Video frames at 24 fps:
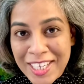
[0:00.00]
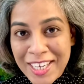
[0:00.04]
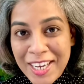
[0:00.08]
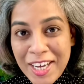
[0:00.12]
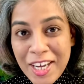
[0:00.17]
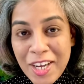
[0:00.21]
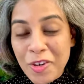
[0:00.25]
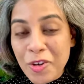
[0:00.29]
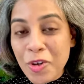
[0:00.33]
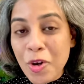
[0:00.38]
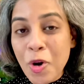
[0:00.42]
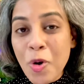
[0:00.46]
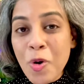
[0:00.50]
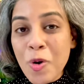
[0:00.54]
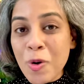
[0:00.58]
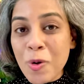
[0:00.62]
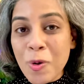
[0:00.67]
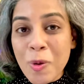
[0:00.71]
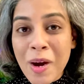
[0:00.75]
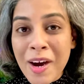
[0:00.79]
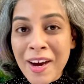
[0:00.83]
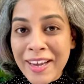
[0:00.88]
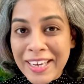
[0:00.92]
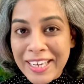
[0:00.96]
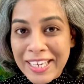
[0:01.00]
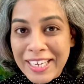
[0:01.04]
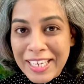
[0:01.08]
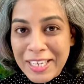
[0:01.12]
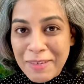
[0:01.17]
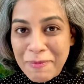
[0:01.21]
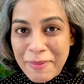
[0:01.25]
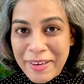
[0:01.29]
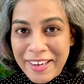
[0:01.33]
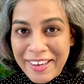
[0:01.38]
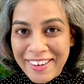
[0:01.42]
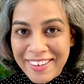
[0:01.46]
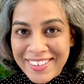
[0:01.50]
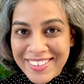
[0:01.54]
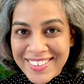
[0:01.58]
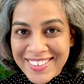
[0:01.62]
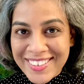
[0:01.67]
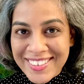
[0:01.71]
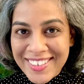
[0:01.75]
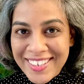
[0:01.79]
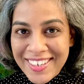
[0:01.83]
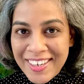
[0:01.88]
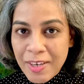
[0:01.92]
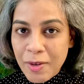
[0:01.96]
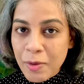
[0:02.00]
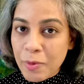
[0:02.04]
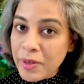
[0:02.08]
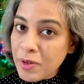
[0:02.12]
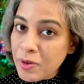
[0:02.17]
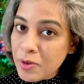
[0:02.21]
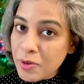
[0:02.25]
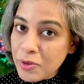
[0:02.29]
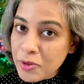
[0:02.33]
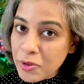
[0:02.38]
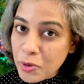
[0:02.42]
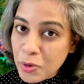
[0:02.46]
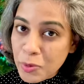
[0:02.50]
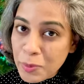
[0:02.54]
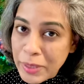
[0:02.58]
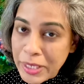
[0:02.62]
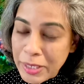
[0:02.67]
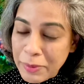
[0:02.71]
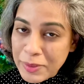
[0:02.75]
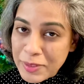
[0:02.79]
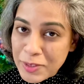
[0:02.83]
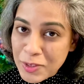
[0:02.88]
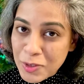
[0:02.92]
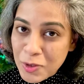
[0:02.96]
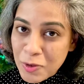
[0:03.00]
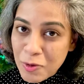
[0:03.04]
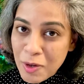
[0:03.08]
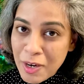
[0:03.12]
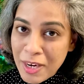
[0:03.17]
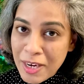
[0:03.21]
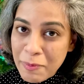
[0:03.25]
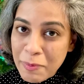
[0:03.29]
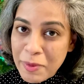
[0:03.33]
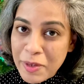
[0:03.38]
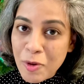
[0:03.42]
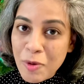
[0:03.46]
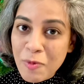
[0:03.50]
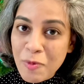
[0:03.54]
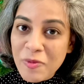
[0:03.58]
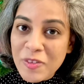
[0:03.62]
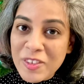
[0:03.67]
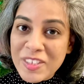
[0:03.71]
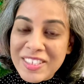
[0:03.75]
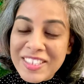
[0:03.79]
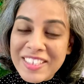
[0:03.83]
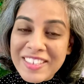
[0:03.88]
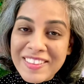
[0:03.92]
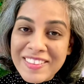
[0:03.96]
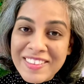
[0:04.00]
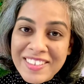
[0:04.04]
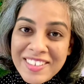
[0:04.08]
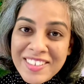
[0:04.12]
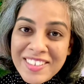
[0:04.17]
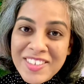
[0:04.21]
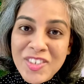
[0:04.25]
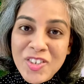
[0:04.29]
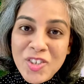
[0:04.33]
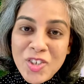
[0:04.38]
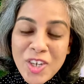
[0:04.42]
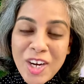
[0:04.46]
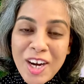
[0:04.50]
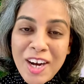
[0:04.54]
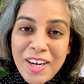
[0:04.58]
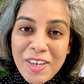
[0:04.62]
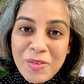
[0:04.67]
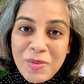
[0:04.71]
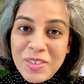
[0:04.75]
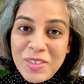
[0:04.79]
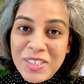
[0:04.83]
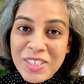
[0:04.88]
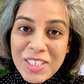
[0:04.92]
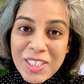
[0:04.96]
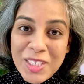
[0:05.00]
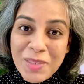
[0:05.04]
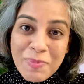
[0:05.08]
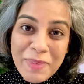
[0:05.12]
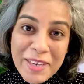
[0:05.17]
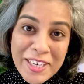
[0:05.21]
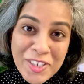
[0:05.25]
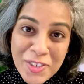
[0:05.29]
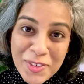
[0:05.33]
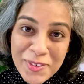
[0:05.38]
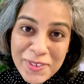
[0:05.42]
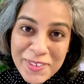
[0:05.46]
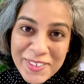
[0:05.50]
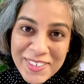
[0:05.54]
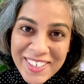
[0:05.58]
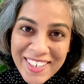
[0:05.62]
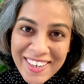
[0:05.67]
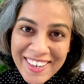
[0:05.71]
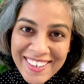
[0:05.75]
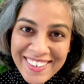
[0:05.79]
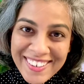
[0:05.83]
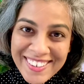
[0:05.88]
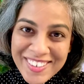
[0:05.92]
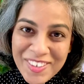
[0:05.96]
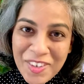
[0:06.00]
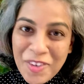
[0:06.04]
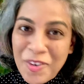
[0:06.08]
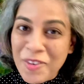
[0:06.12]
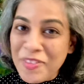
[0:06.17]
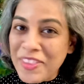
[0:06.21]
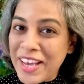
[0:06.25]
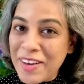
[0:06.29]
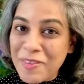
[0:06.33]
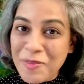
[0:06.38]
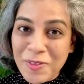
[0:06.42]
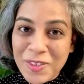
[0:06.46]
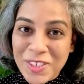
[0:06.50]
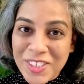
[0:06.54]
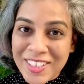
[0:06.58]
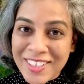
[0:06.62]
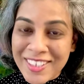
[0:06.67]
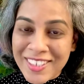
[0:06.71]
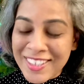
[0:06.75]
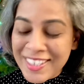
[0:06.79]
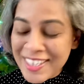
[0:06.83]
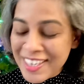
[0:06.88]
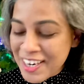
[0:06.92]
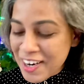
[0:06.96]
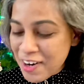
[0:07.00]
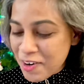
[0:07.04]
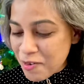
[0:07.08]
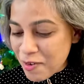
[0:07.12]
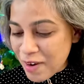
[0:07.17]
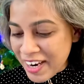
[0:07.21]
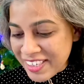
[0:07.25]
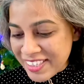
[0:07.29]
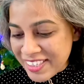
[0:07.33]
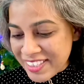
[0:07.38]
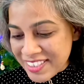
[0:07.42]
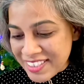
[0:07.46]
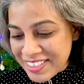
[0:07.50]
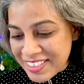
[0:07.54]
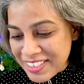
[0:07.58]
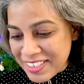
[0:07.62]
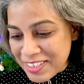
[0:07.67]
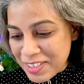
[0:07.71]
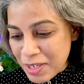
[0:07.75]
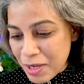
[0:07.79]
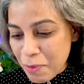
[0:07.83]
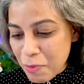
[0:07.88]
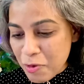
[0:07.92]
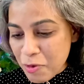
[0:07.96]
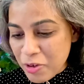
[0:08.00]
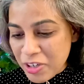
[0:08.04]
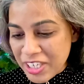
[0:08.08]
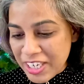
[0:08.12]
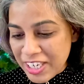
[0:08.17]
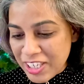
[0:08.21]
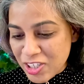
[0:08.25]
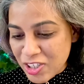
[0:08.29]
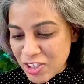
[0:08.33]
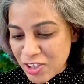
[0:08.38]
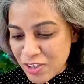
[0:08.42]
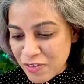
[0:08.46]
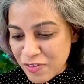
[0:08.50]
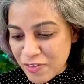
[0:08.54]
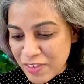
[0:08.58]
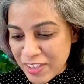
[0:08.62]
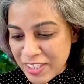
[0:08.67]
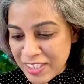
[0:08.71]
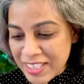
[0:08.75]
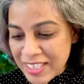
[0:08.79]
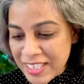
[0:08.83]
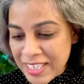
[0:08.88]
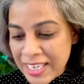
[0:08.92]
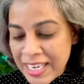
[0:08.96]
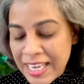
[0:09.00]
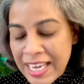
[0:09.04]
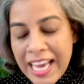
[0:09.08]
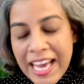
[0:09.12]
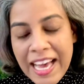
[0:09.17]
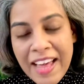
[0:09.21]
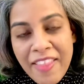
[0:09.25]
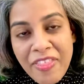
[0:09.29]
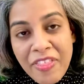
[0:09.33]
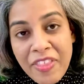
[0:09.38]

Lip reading: no crying He makes. We all know babies cry, but obviously this child was a special child, or that was the writer's interpretation of it. And then